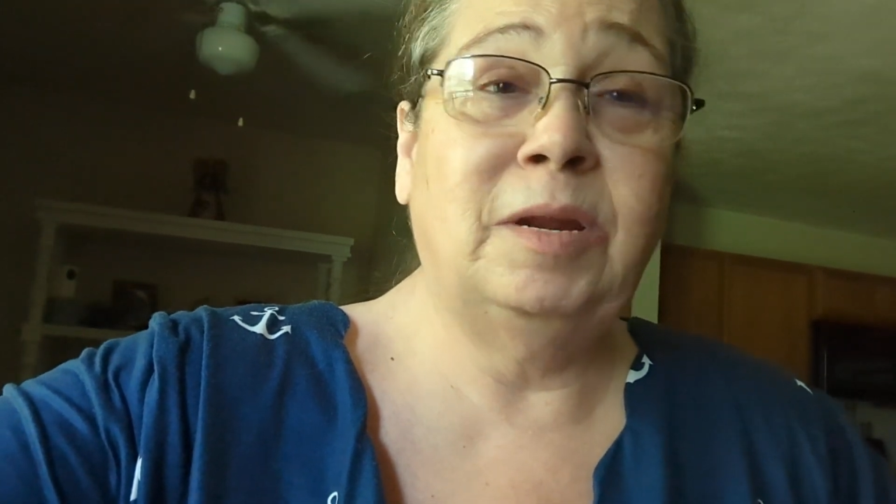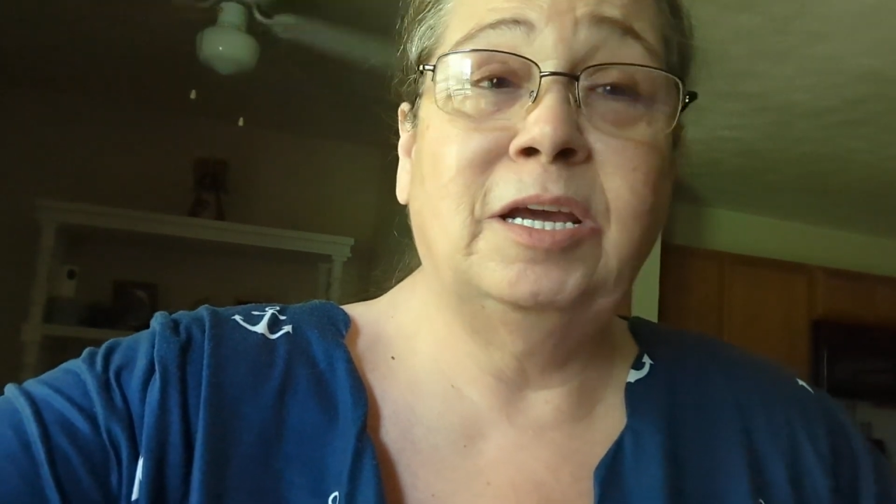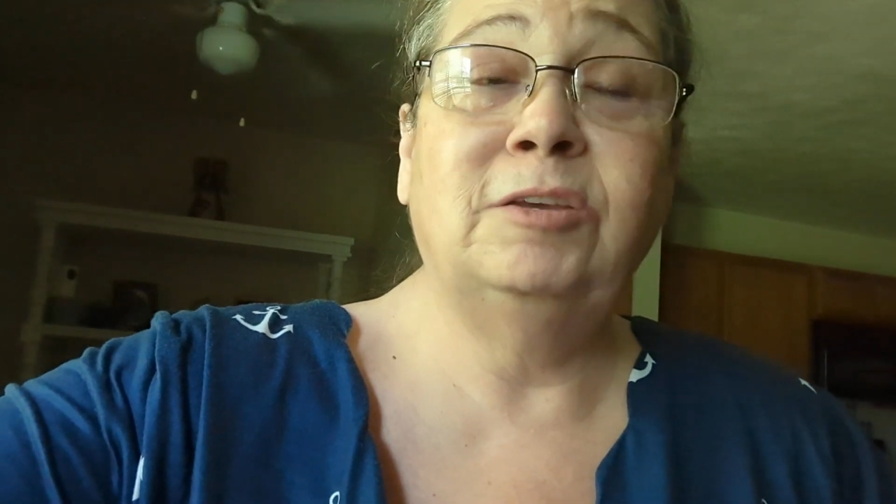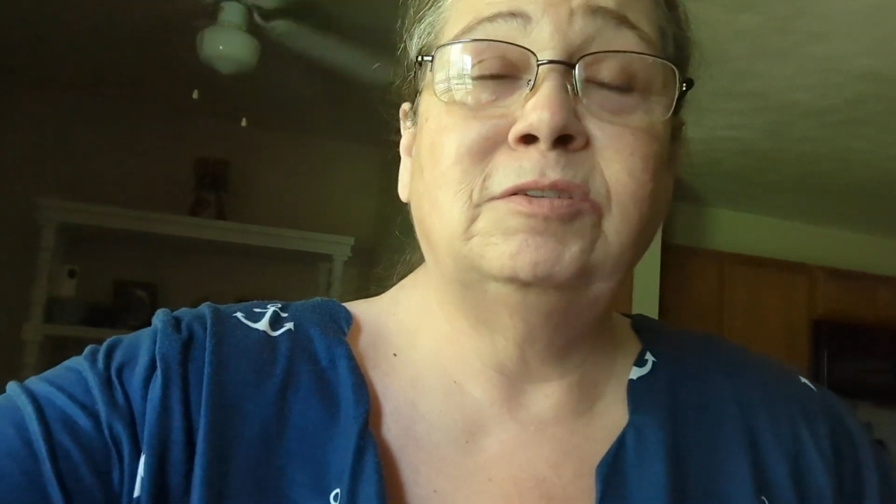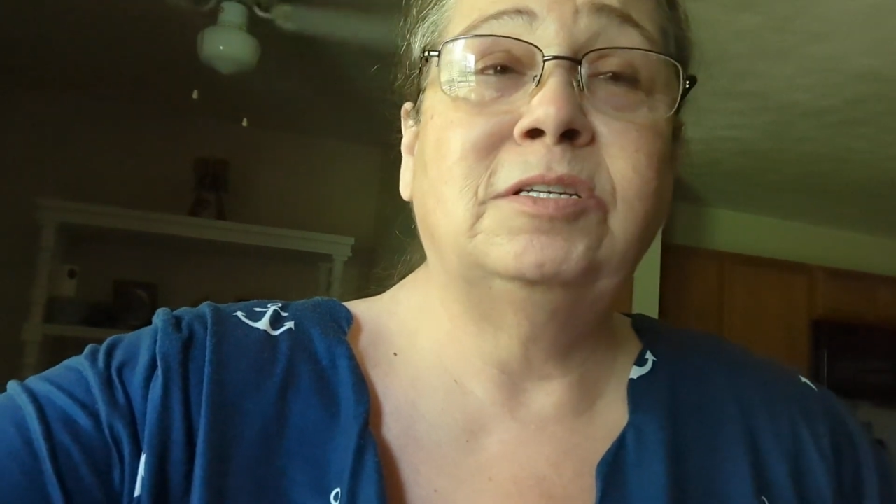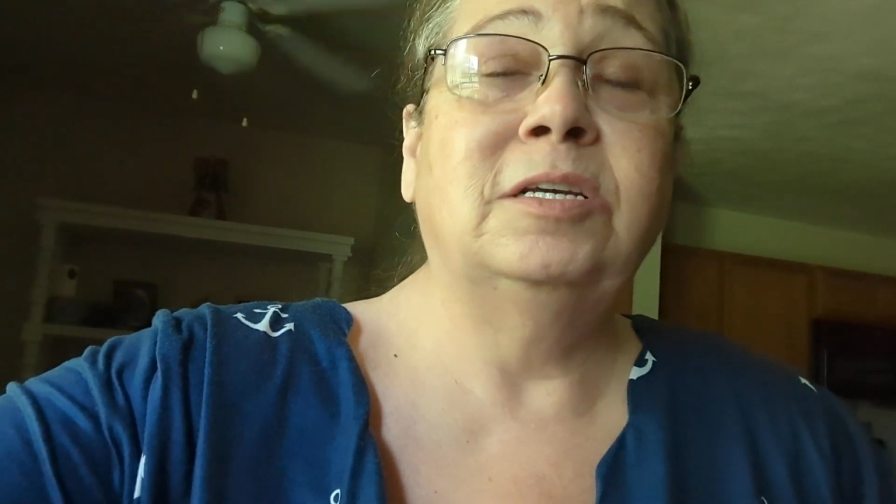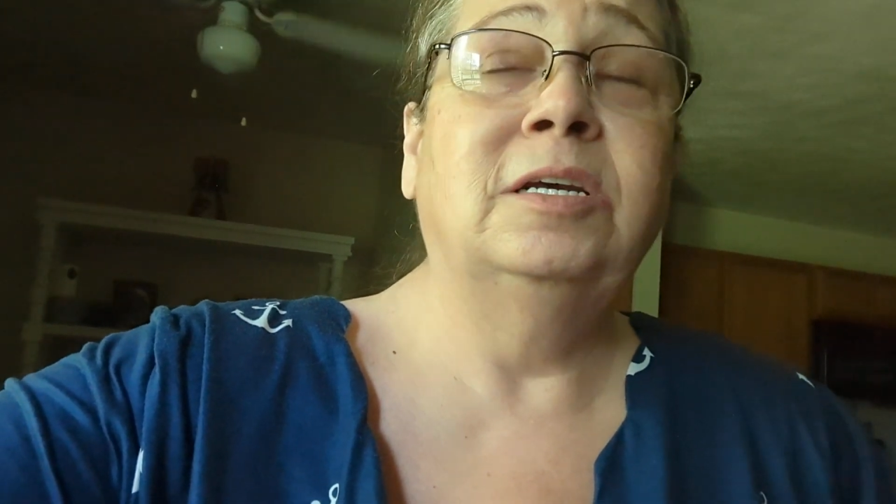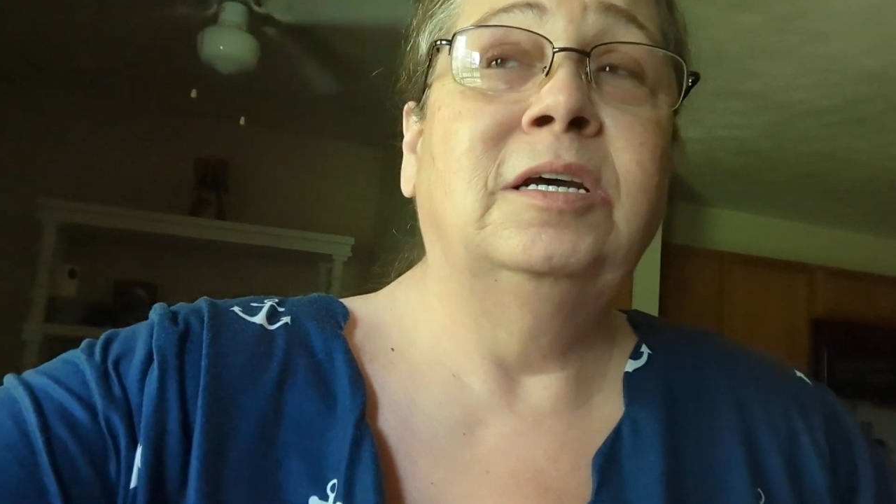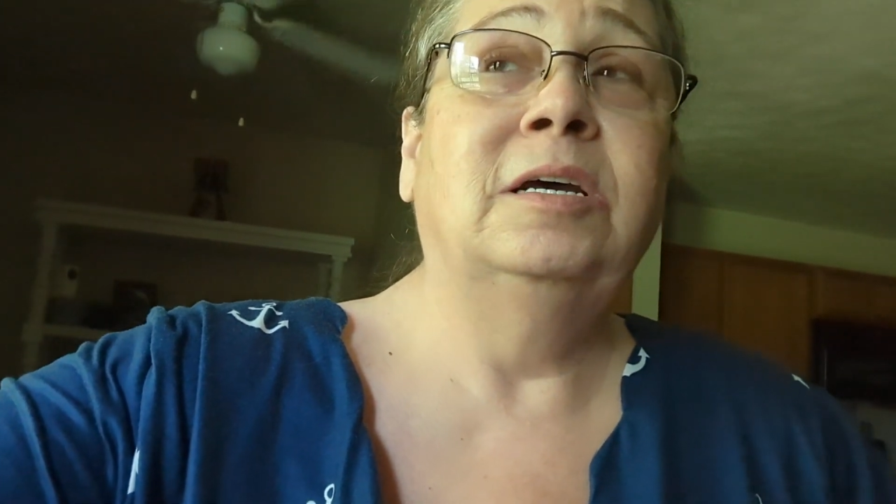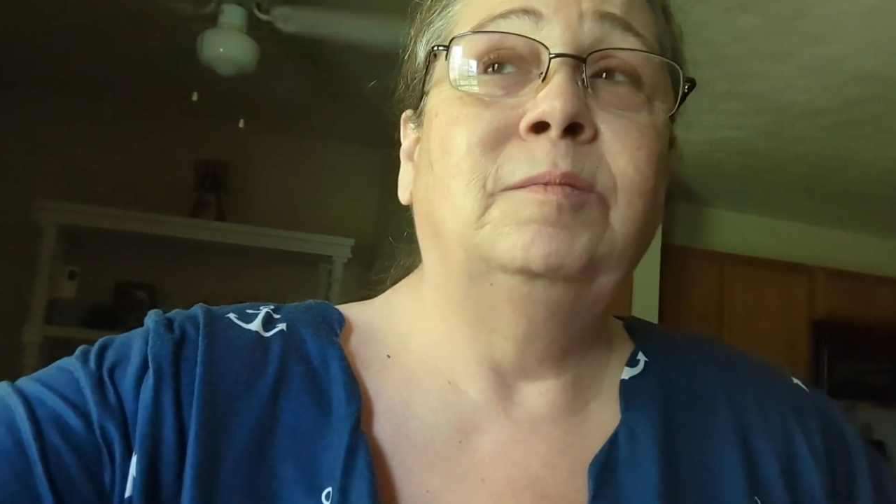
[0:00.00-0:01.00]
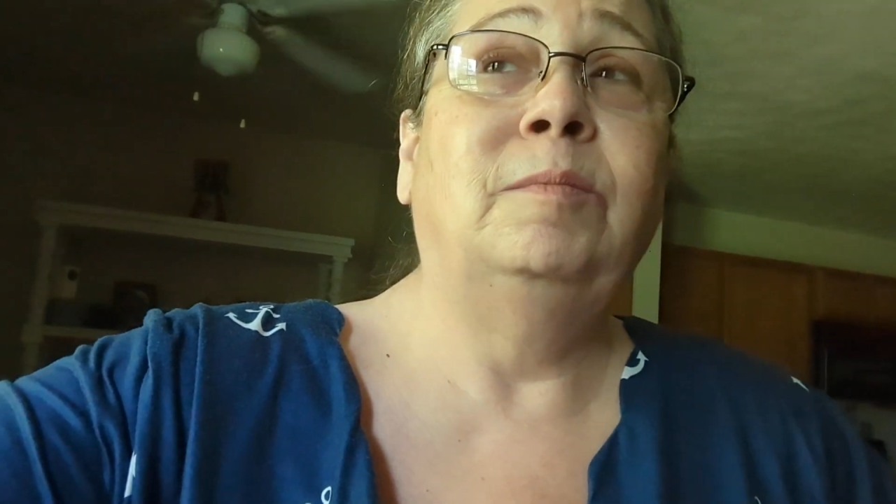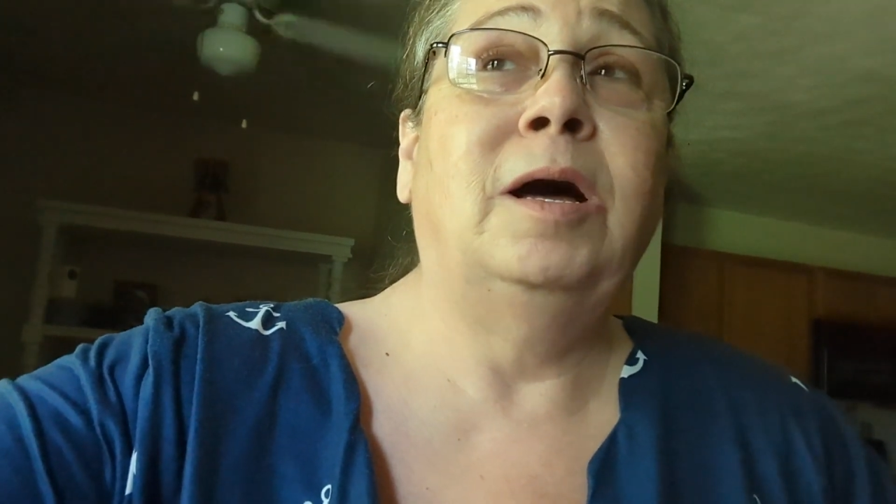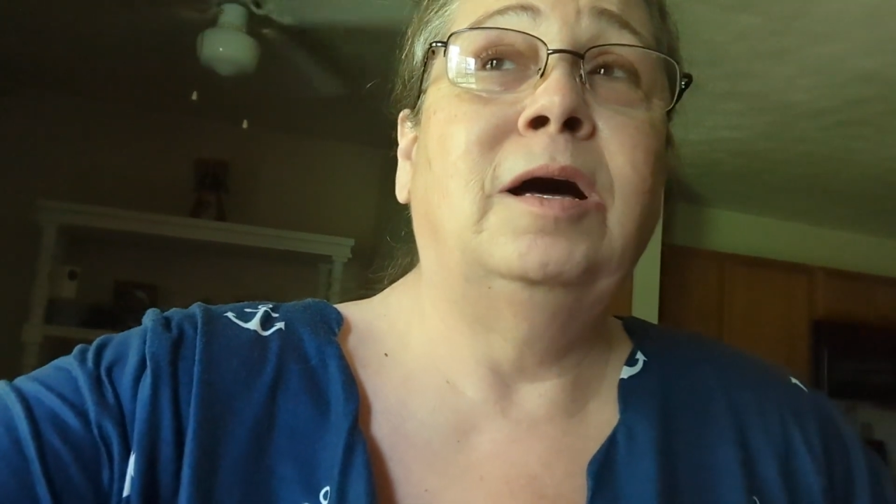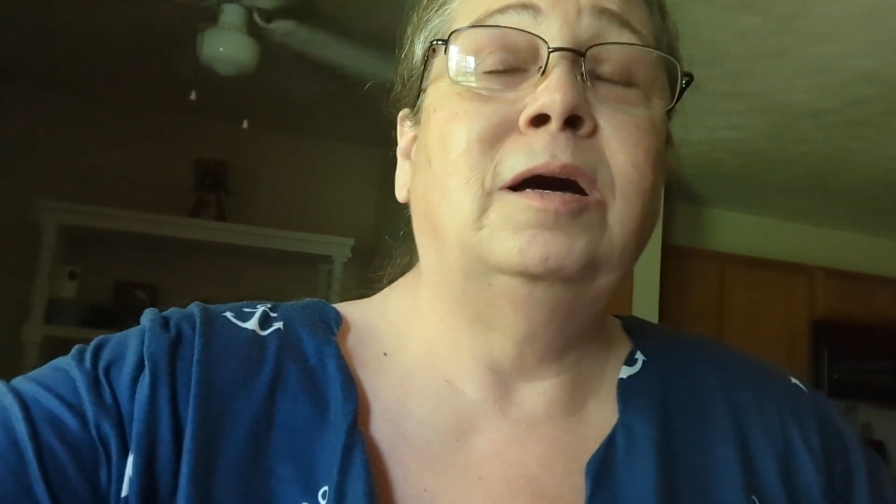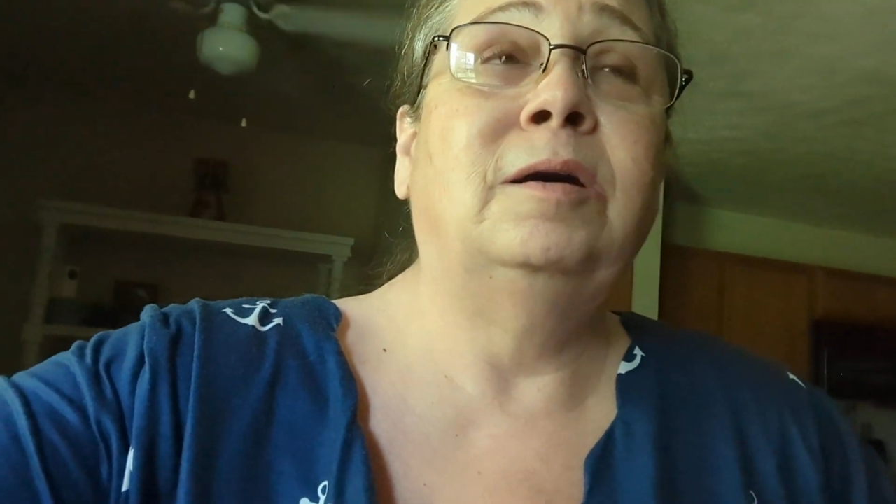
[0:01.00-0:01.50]
but I used,
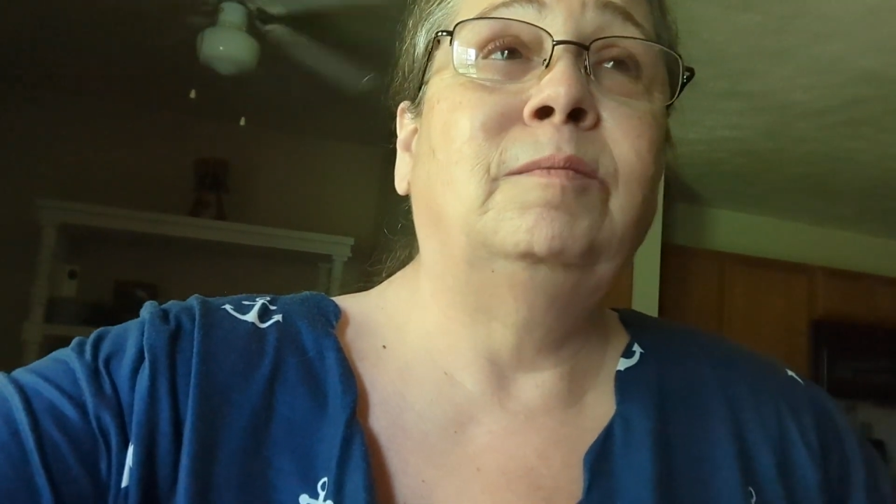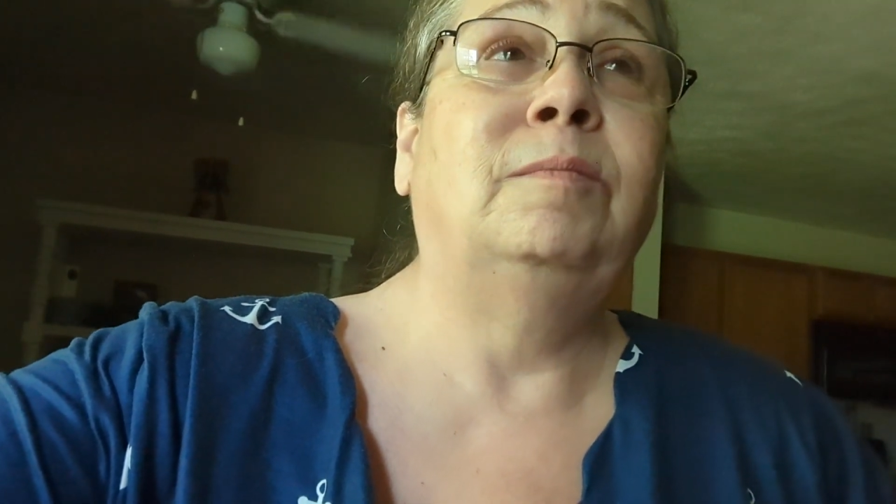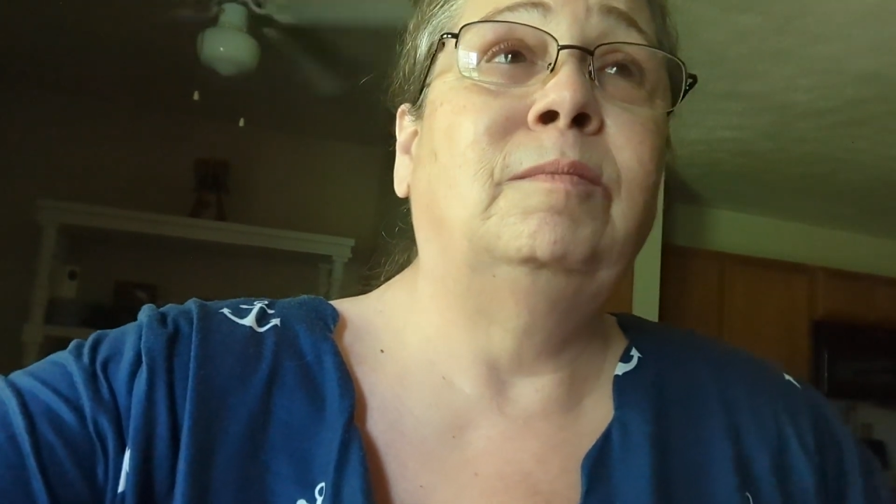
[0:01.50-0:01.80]
um,